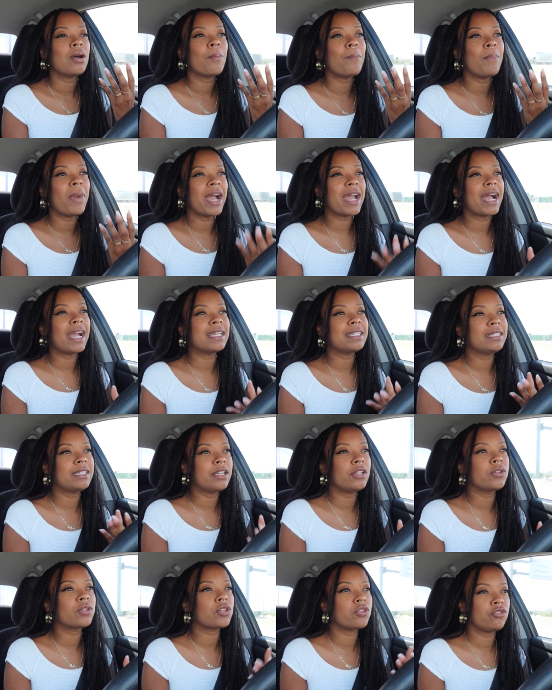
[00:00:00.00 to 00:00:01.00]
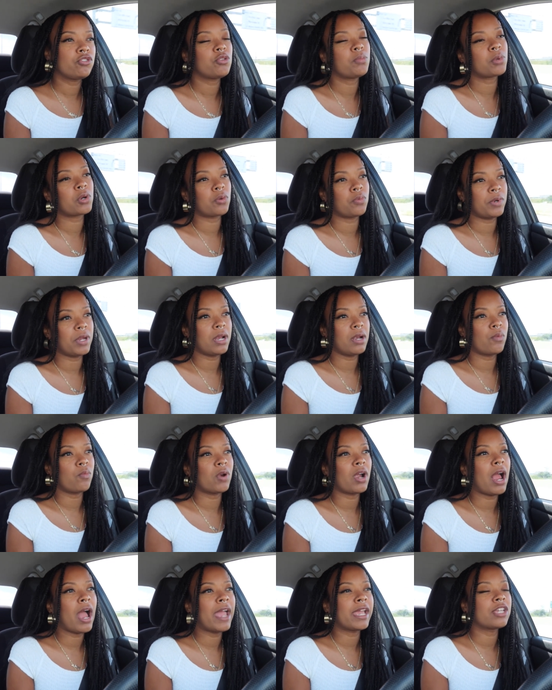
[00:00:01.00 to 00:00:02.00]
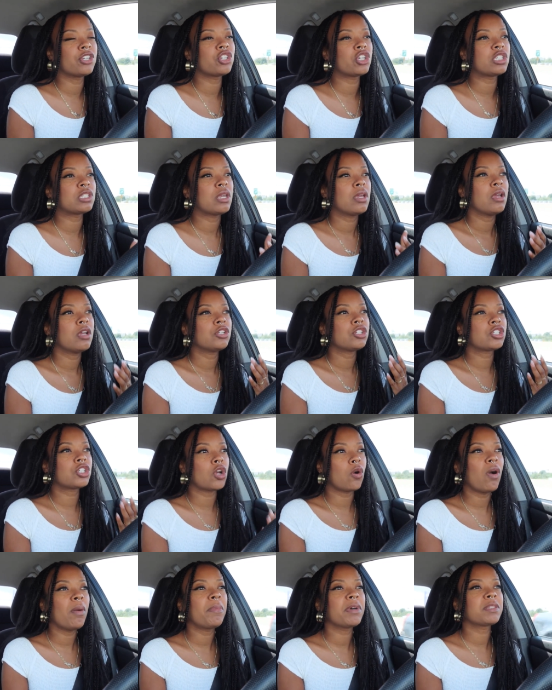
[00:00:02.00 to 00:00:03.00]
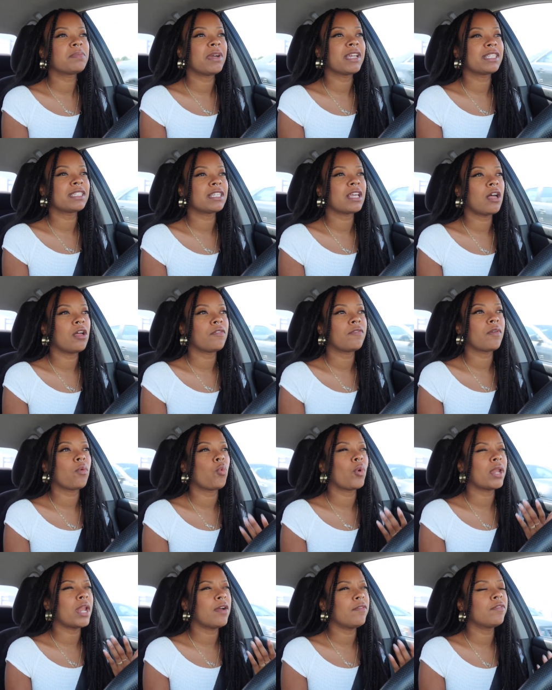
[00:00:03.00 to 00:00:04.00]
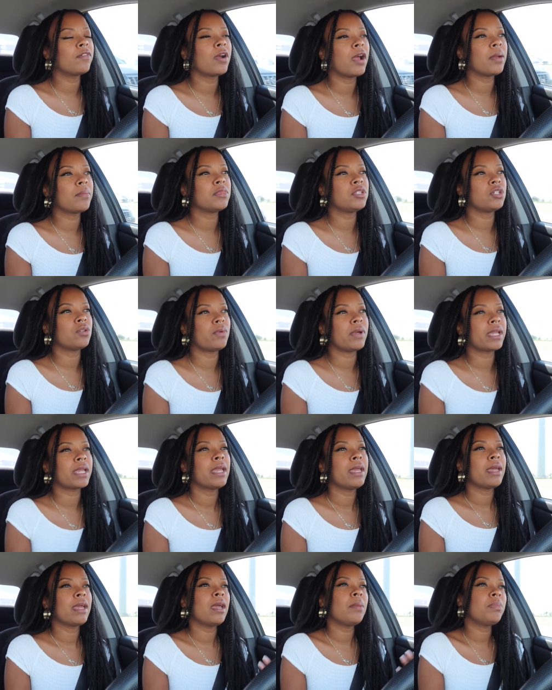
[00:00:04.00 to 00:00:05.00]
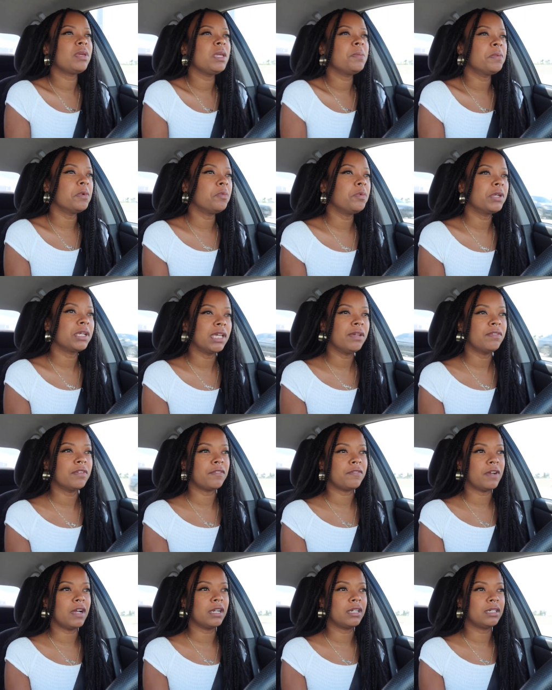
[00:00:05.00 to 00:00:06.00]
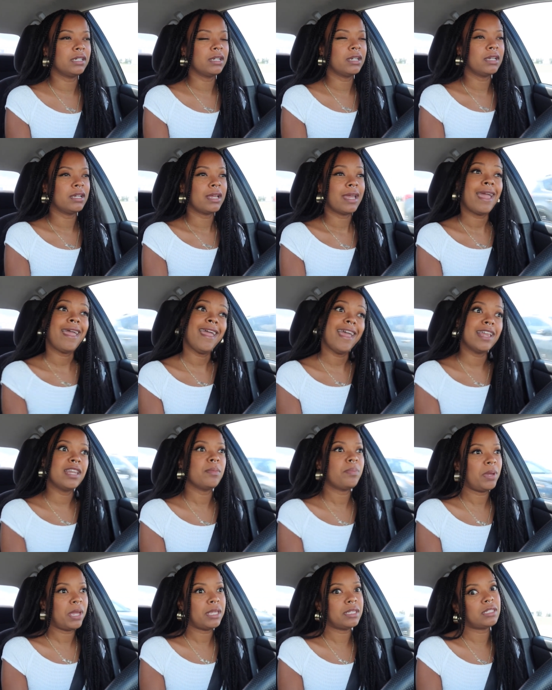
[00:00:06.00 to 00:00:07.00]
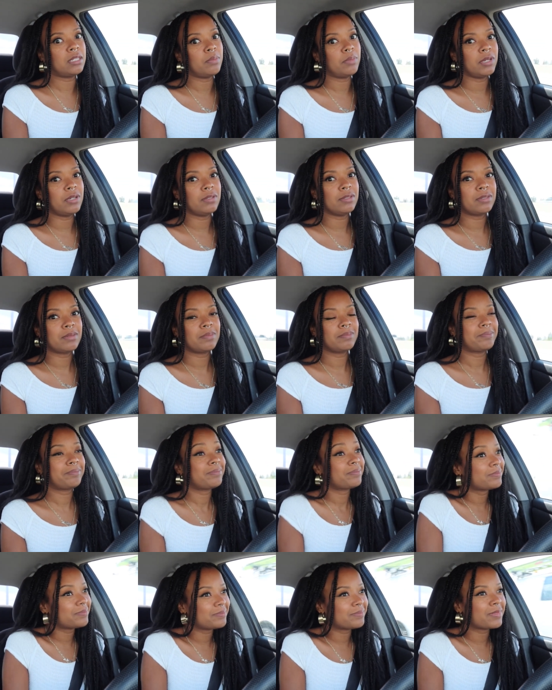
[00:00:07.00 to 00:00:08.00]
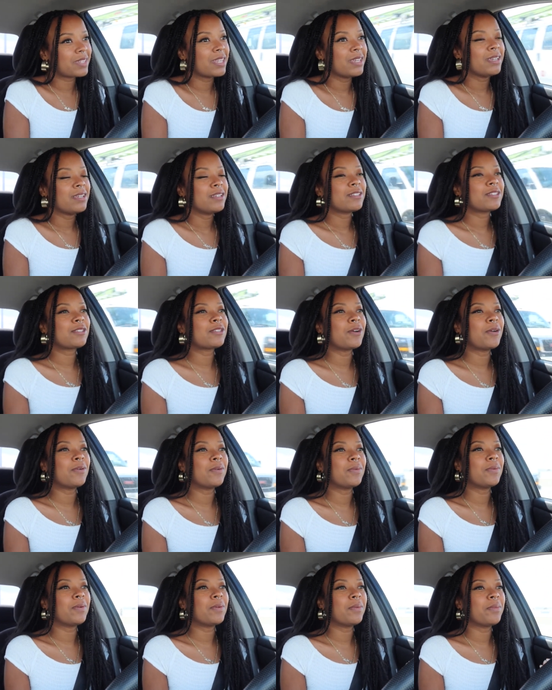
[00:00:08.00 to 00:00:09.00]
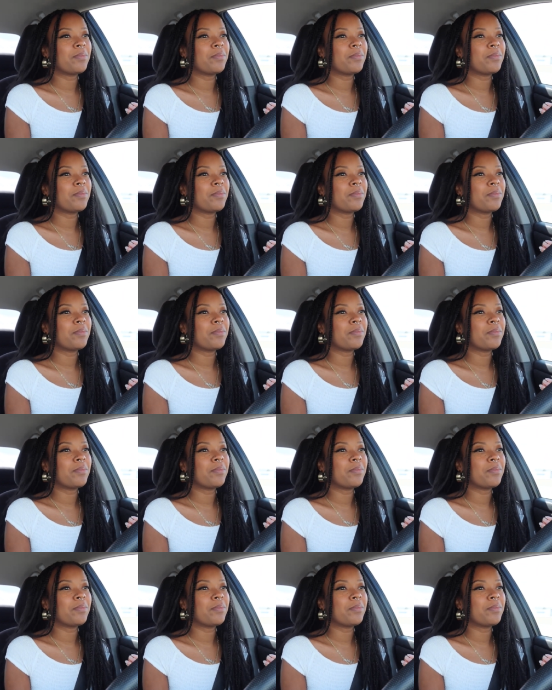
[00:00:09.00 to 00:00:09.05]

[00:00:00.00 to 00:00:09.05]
my ideal YouTube career where I can just show up as myself, whatever I'm doing, and people will give a fuck. And it pays the bills. So,